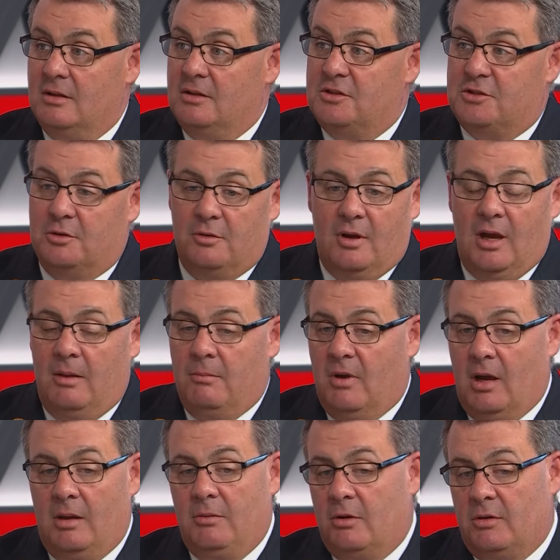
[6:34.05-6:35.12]
So
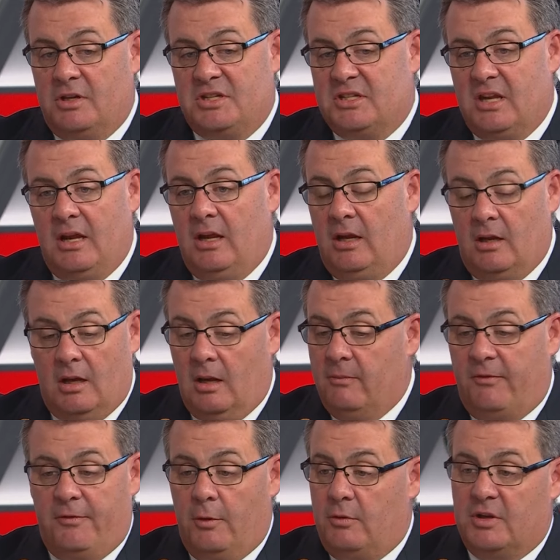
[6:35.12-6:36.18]
I'm going to stay, I'm
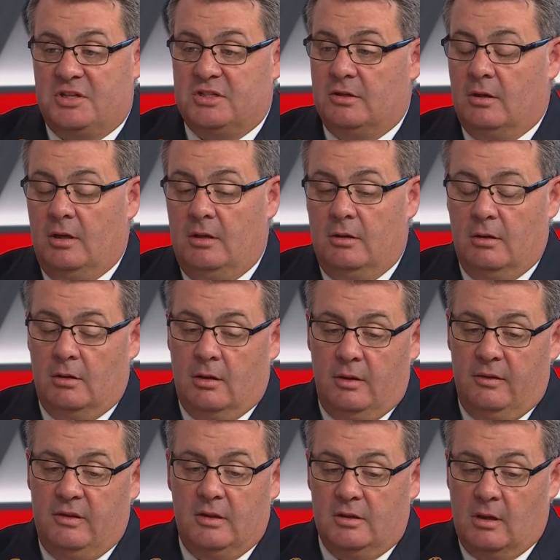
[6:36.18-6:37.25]
focused
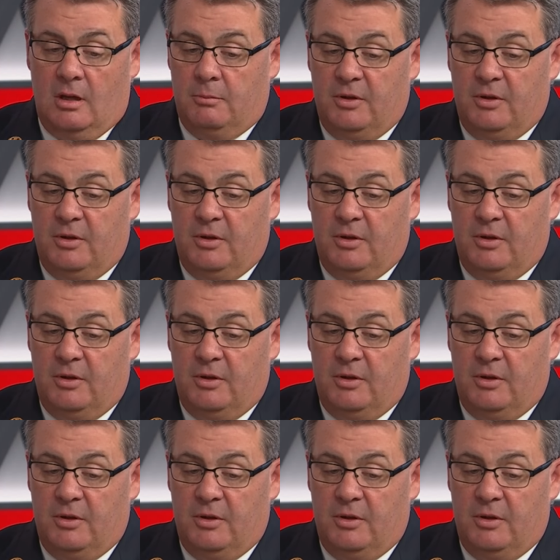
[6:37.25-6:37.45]
I'll